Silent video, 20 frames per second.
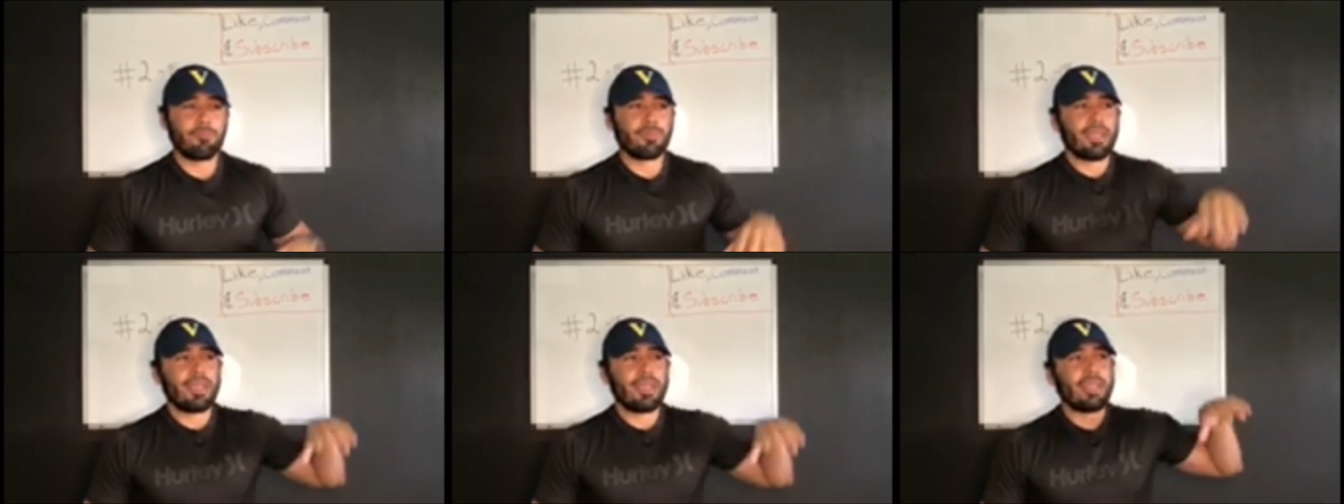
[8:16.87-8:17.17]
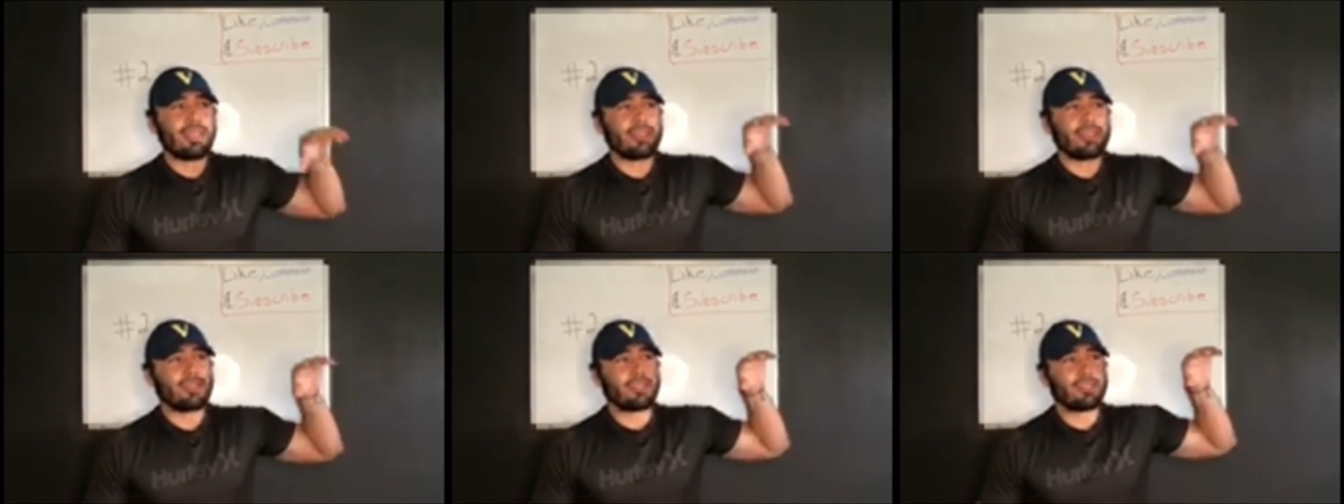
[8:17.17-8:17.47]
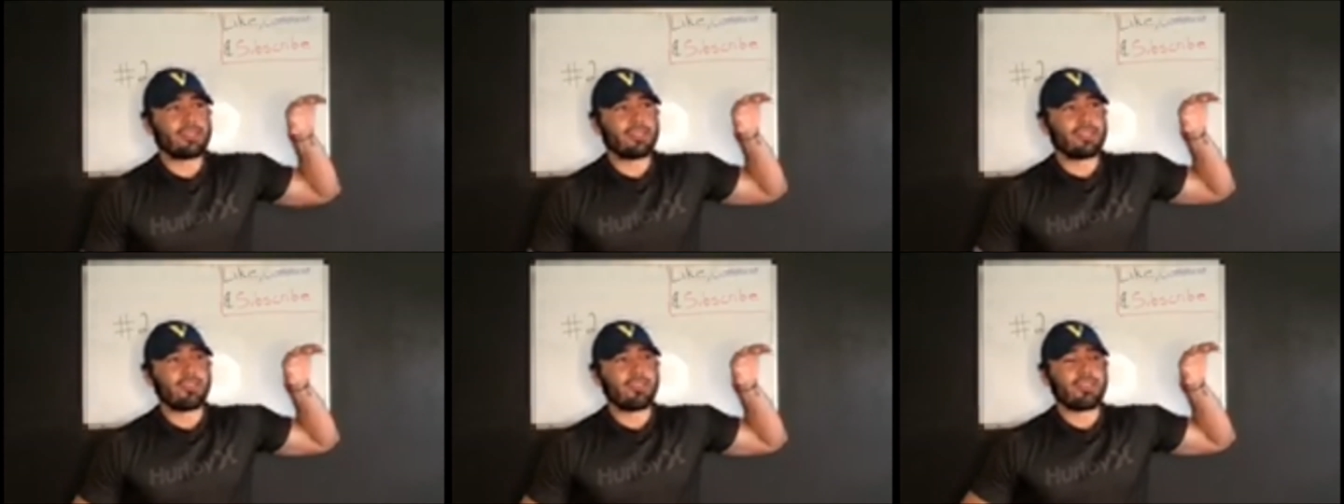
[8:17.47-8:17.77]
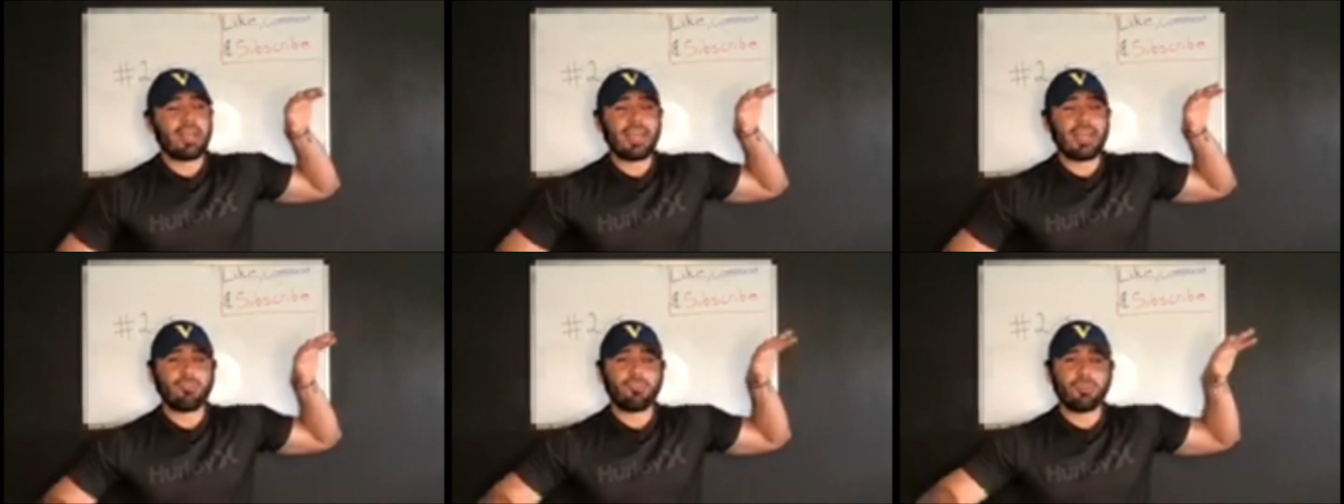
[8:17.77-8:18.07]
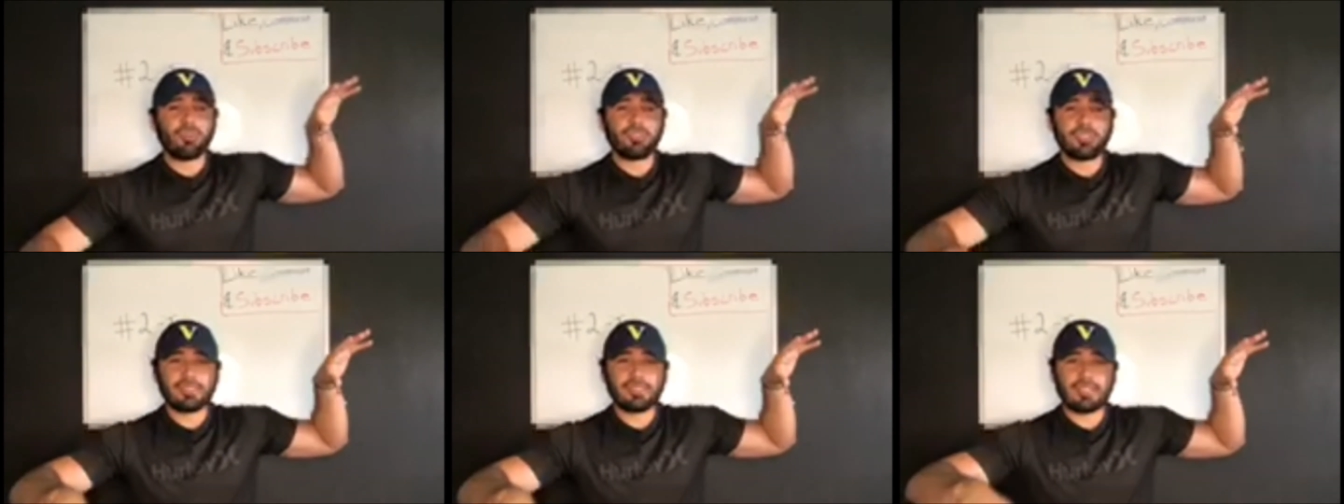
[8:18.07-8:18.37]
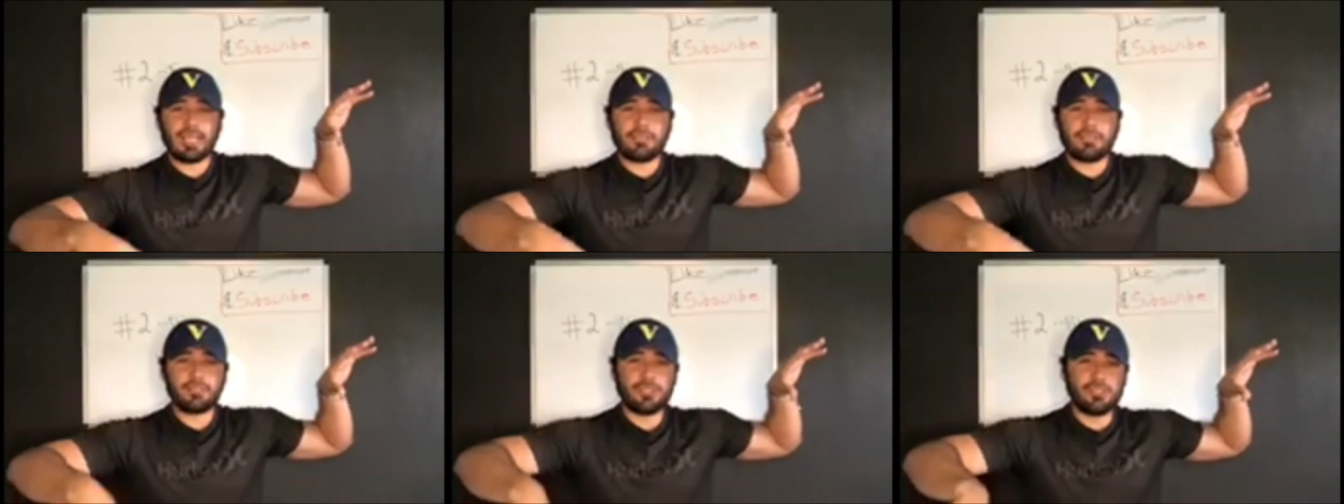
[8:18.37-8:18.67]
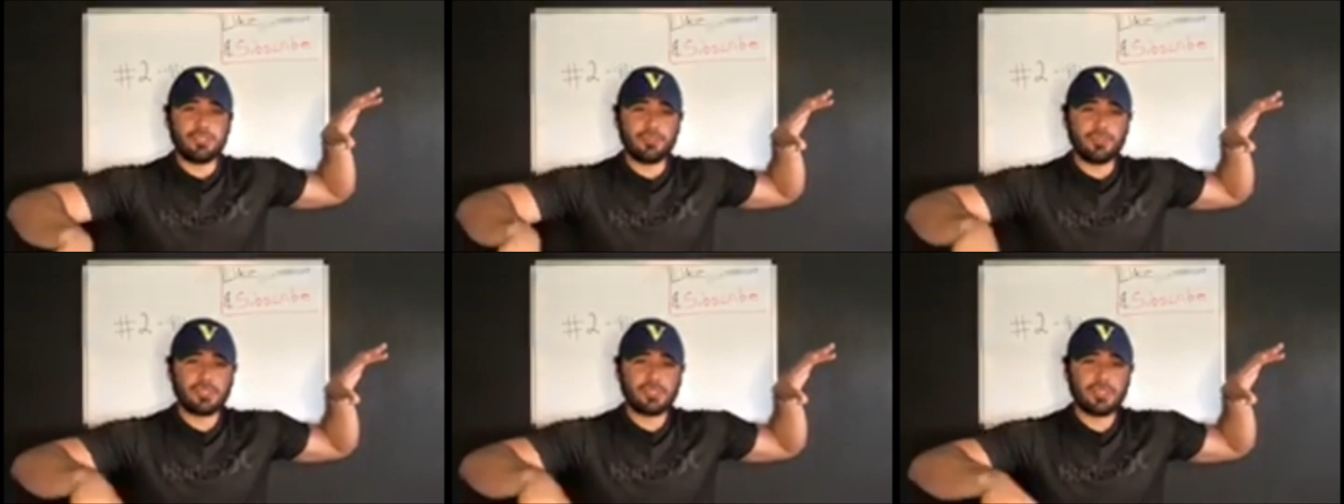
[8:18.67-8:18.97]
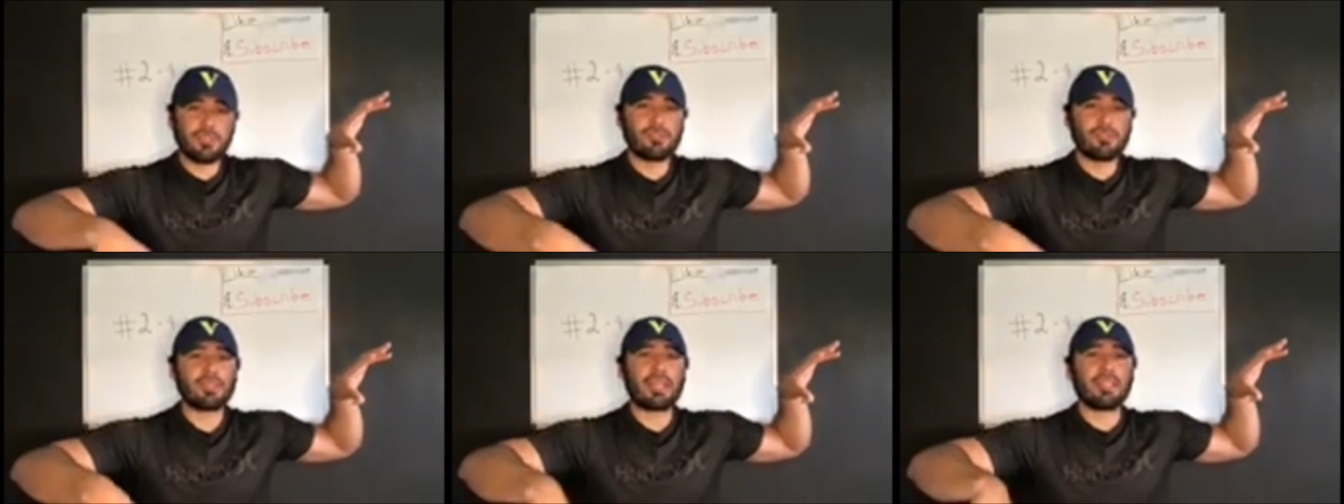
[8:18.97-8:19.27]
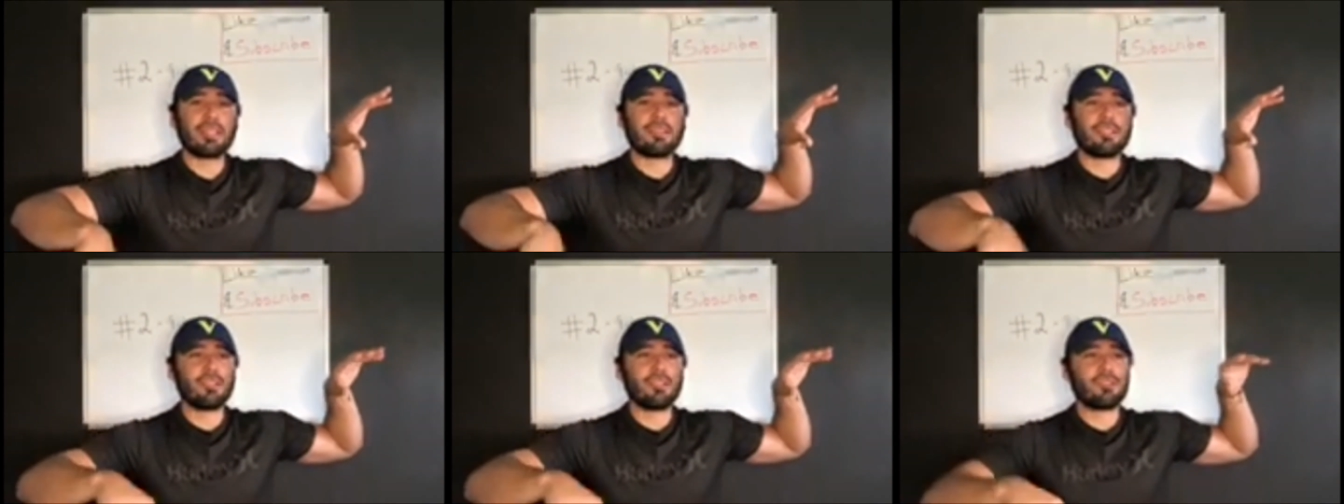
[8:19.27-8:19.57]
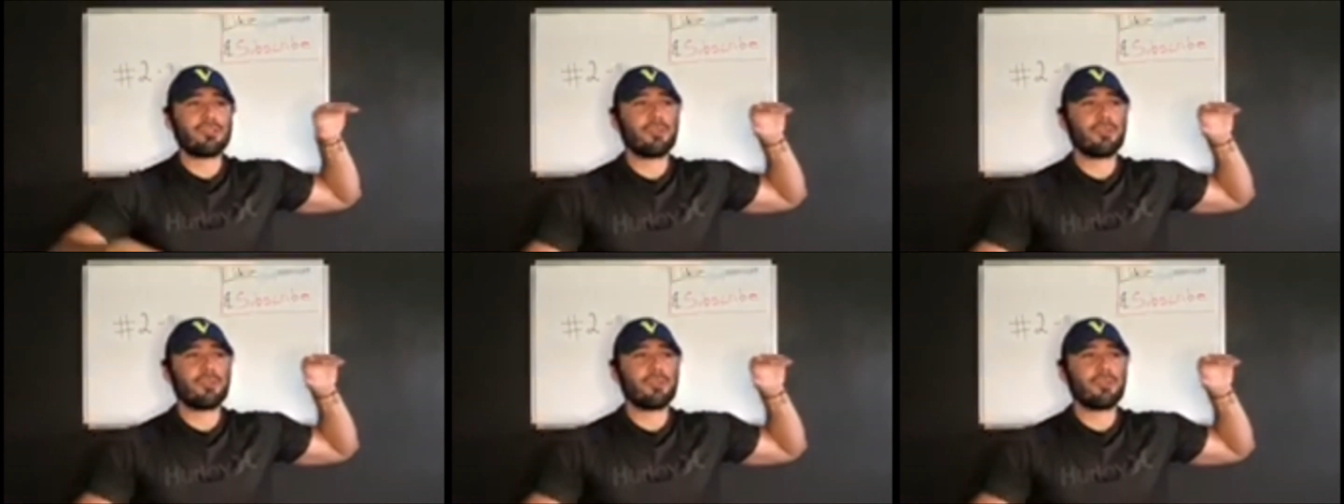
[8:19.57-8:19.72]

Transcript: And if I have all this time to do stuff that I love,